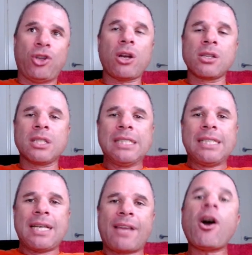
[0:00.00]

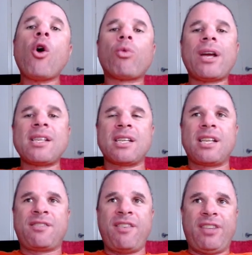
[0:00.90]
And the whole reason
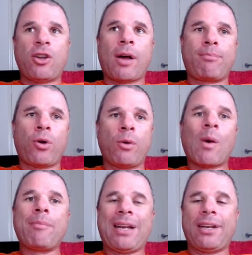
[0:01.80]
it's $59.1
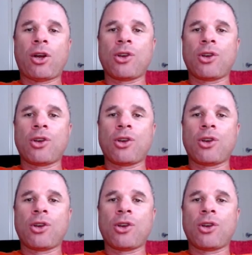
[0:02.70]
million